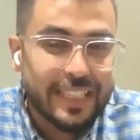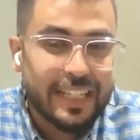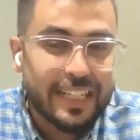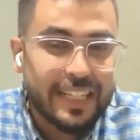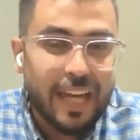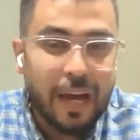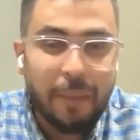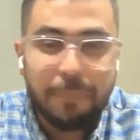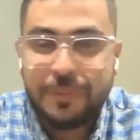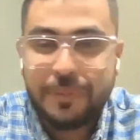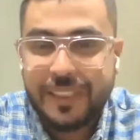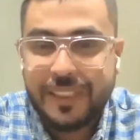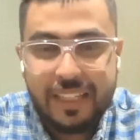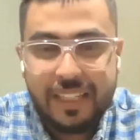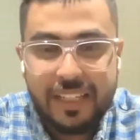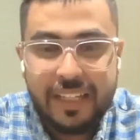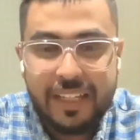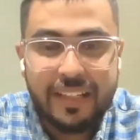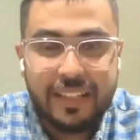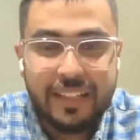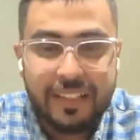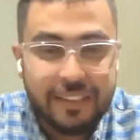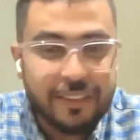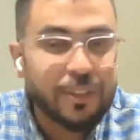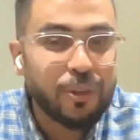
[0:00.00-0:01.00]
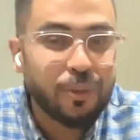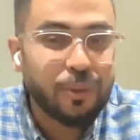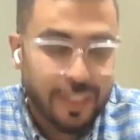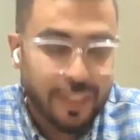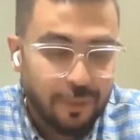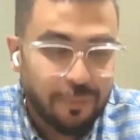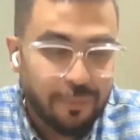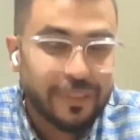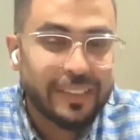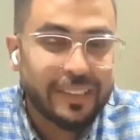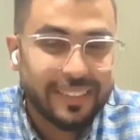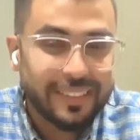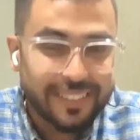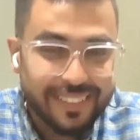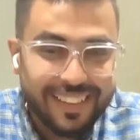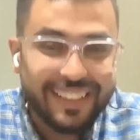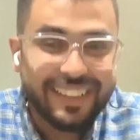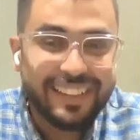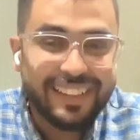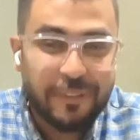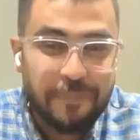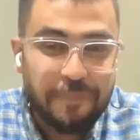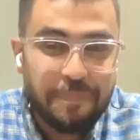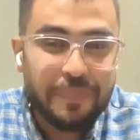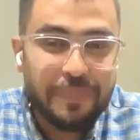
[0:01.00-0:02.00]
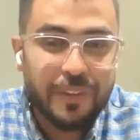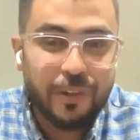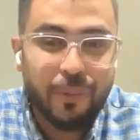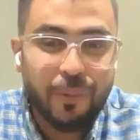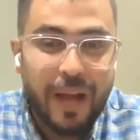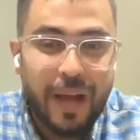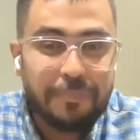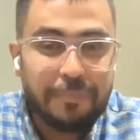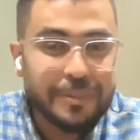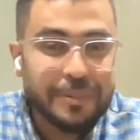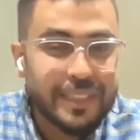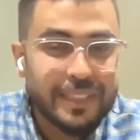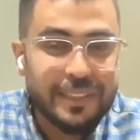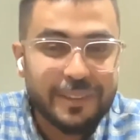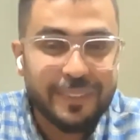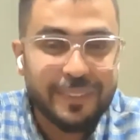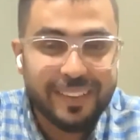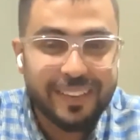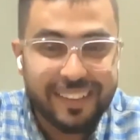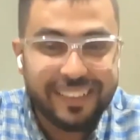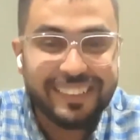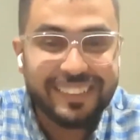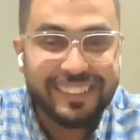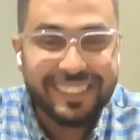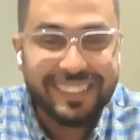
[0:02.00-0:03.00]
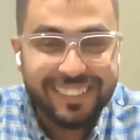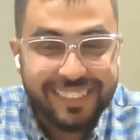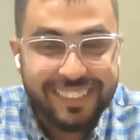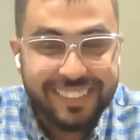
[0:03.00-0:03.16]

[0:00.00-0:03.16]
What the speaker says: And upskilling, no doubt. Yeah, no, absolutely.